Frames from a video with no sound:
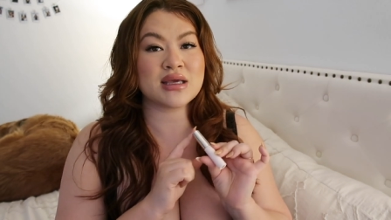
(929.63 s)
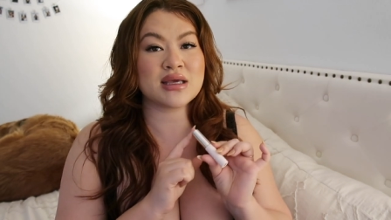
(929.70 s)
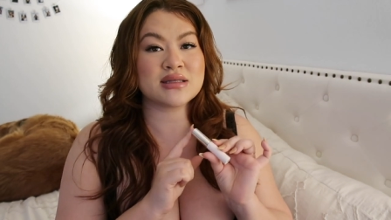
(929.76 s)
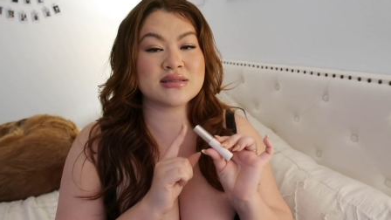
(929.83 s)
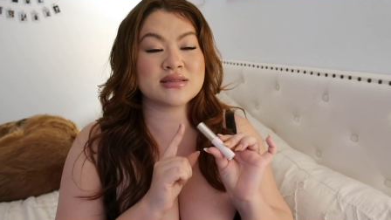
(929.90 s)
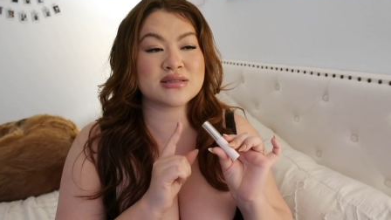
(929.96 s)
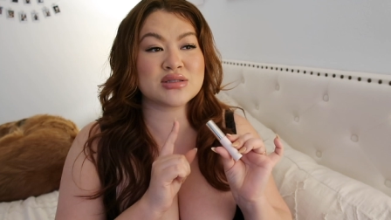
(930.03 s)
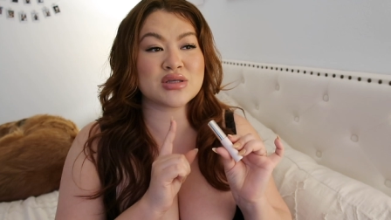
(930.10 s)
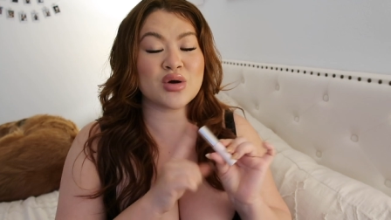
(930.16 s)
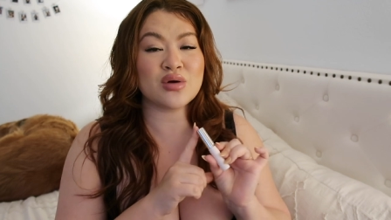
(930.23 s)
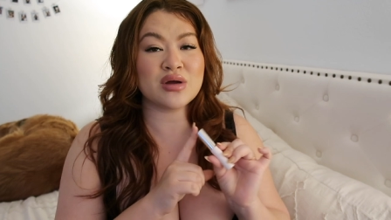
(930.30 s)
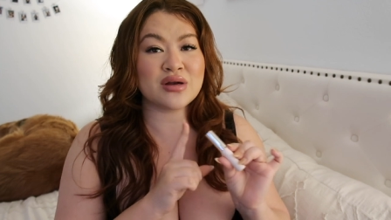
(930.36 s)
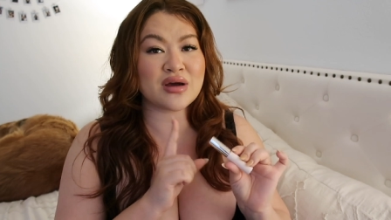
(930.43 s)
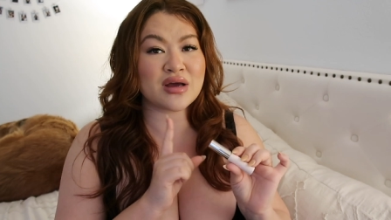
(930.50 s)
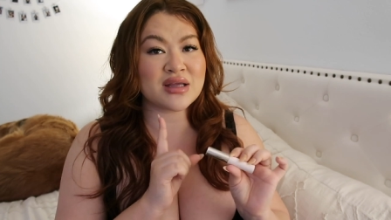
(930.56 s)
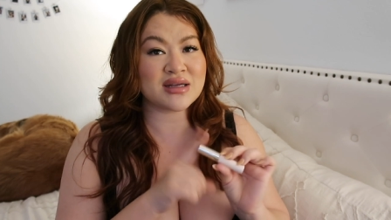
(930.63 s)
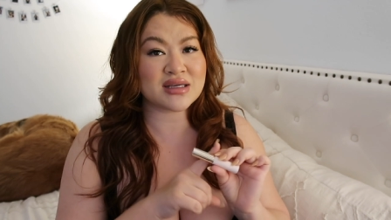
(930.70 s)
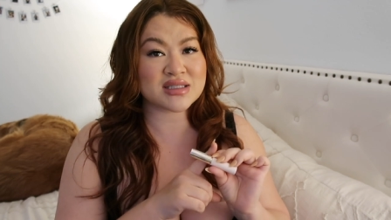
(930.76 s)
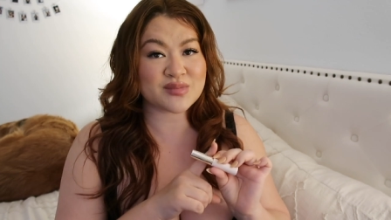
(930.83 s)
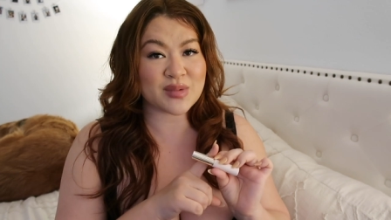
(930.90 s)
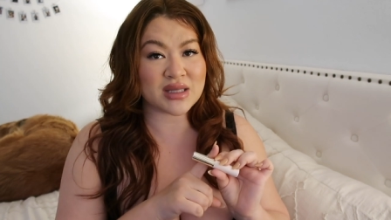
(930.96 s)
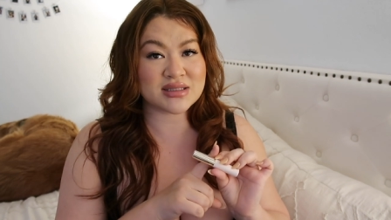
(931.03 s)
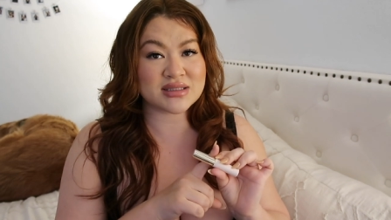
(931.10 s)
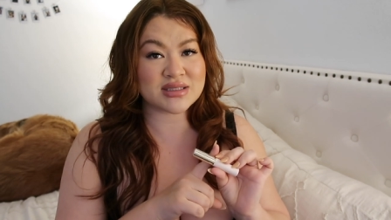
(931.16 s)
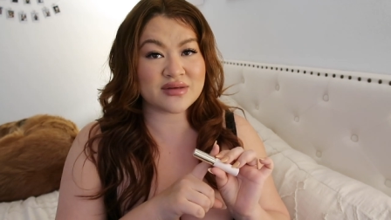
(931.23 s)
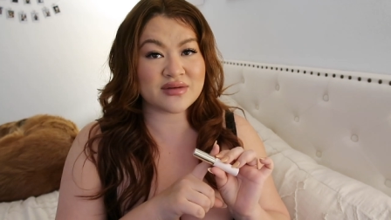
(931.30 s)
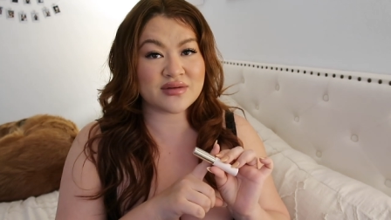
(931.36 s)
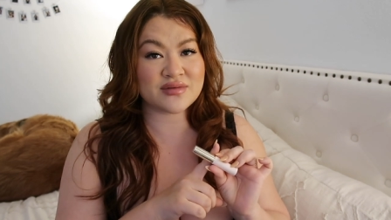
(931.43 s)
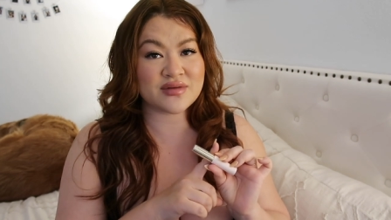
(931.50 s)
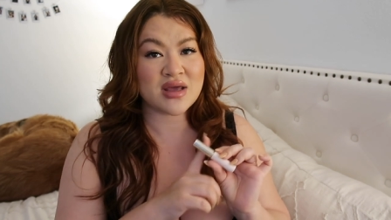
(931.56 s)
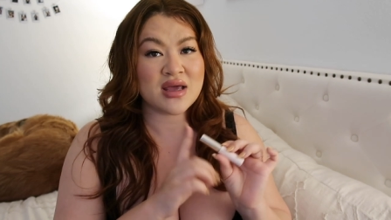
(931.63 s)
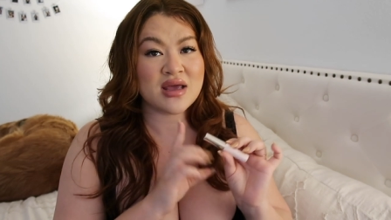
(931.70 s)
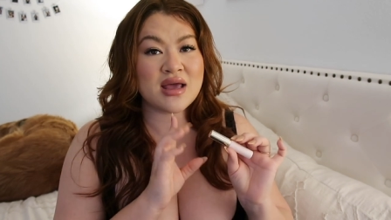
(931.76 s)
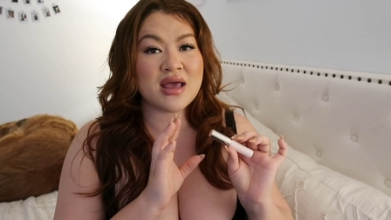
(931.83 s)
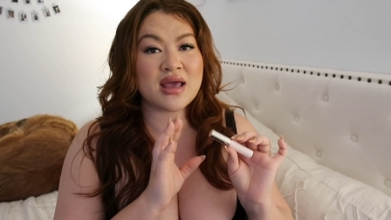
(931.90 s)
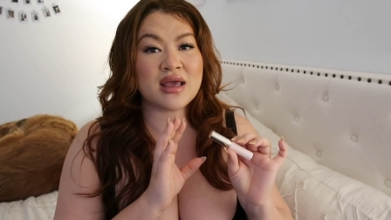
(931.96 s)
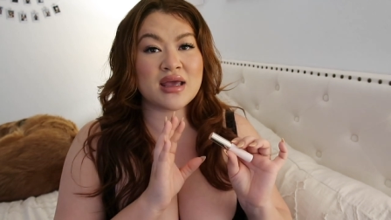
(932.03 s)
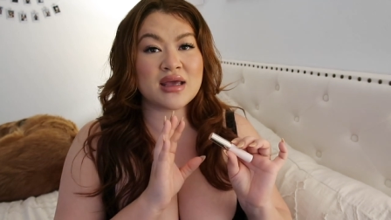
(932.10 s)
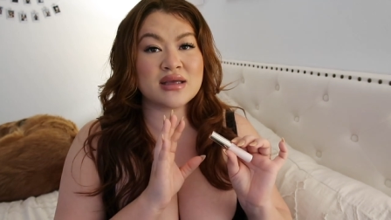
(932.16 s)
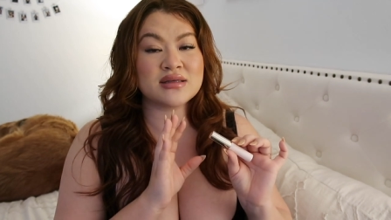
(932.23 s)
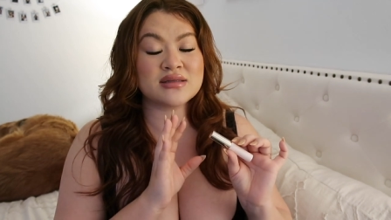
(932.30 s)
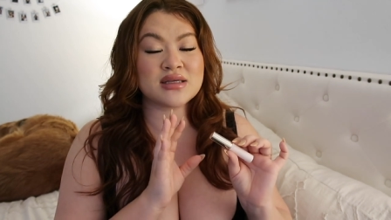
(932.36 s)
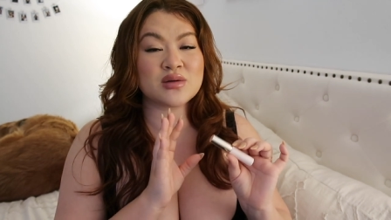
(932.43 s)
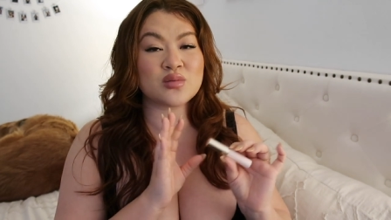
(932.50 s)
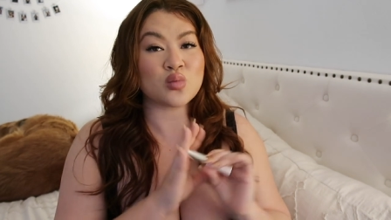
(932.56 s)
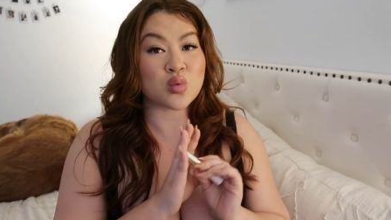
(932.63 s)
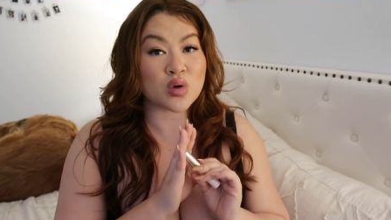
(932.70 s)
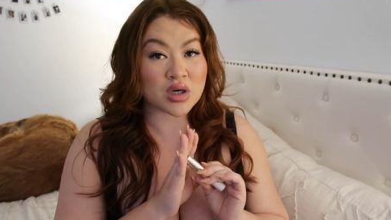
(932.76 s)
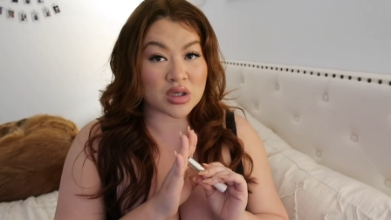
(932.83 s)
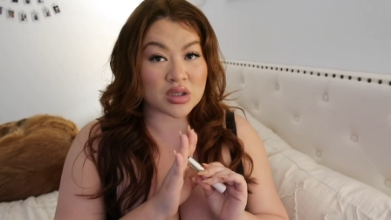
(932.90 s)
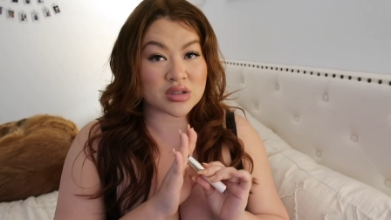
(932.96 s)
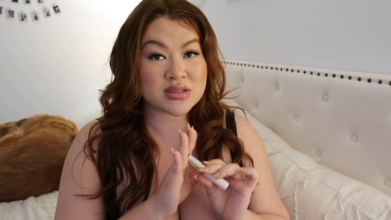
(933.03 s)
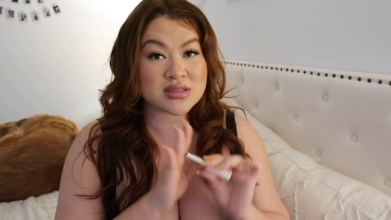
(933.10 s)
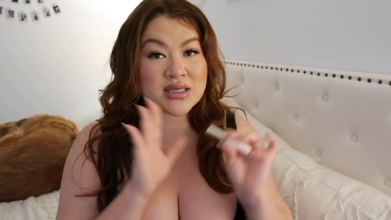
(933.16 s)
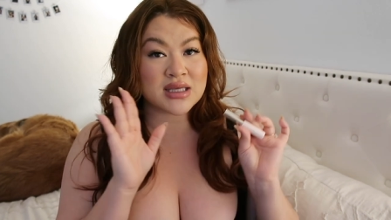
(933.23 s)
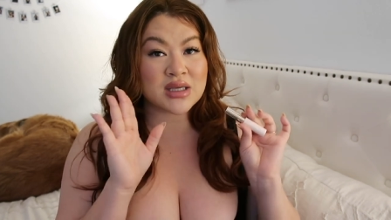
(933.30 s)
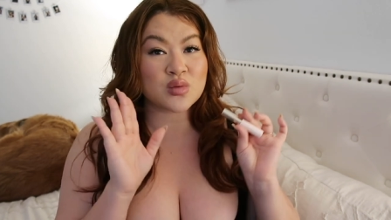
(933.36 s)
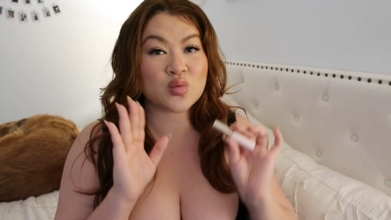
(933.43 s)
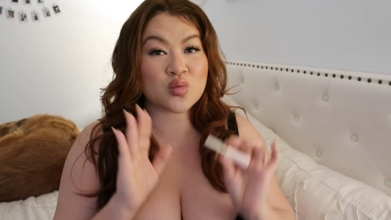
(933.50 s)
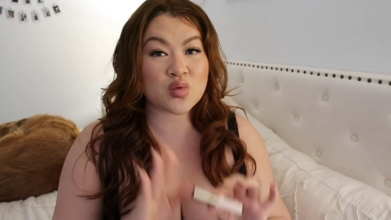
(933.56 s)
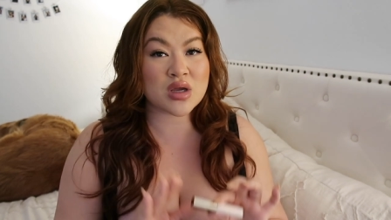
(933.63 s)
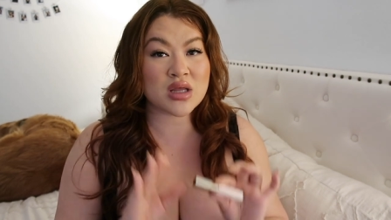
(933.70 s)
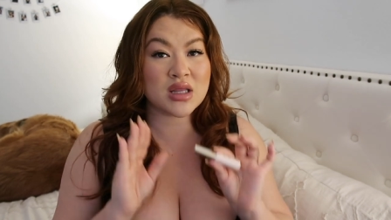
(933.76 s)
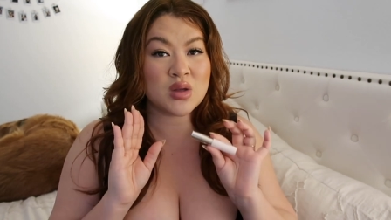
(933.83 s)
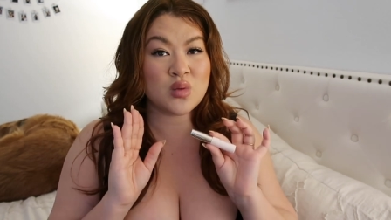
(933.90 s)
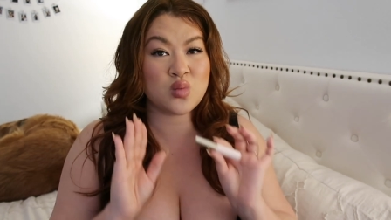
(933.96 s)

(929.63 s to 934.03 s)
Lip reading: It's so inexpensive and it works. Like, it really